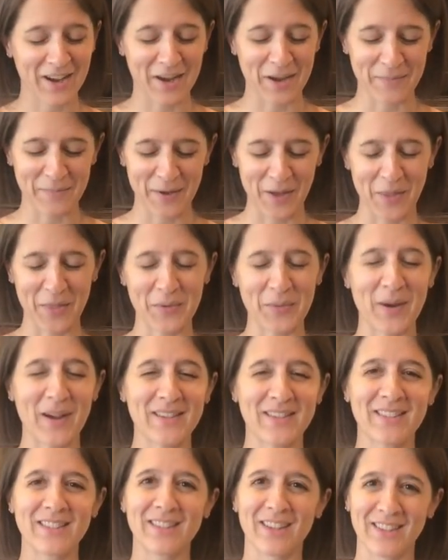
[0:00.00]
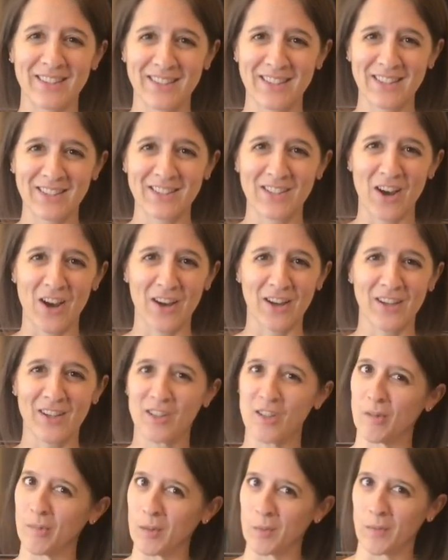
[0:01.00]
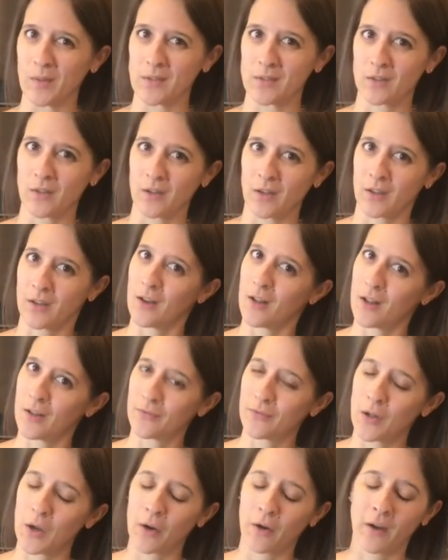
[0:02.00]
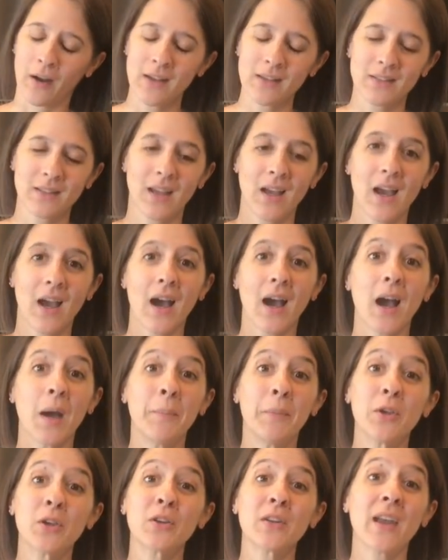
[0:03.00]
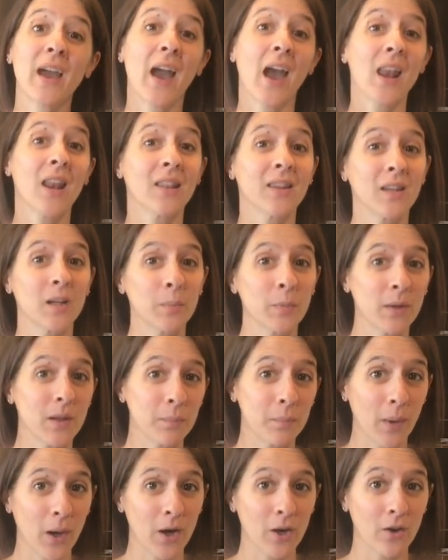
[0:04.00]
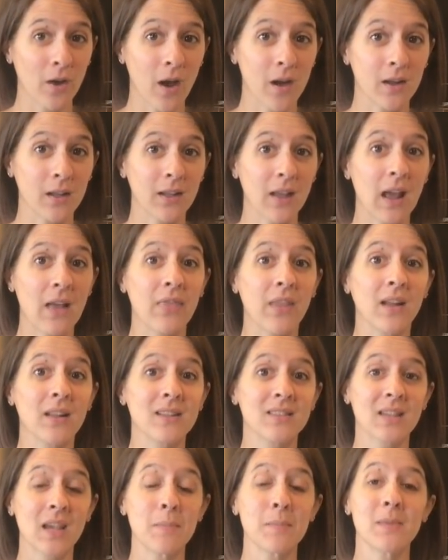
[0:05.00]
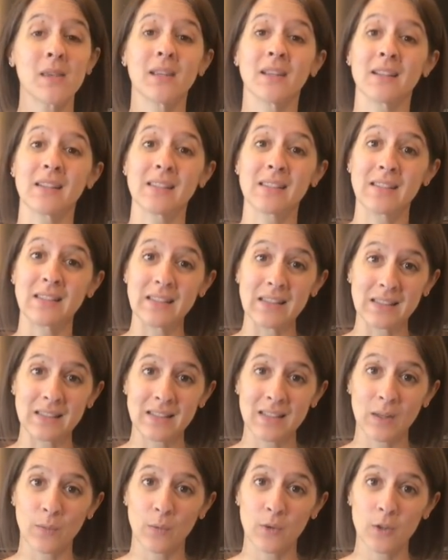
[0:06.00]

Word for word: Um, otherwise it does get soggy, and nobody wants soggy cauliflower rice. Um, but you can add a little bit of butter on it, and then same thing, season it